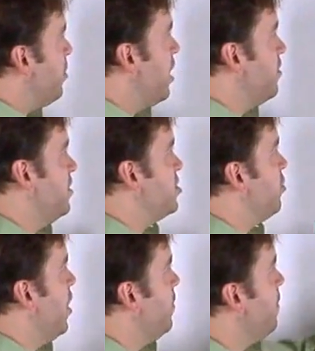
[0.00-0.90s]
about it this
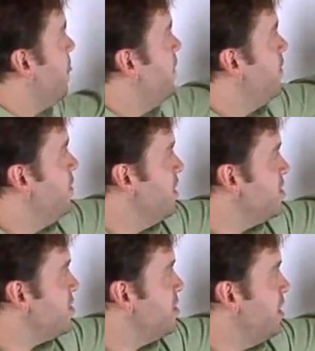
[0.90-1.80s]
way.
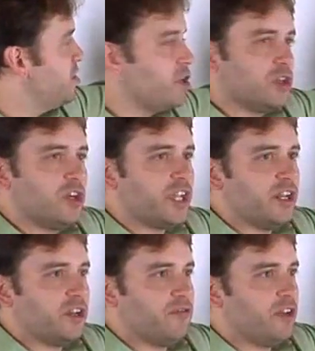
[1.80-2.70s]
This is going to look in
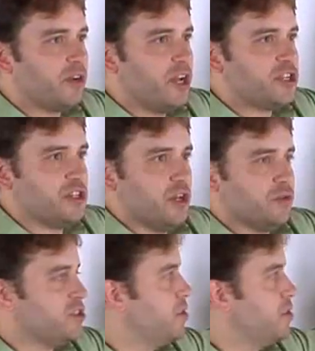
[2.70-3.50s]
a configuration node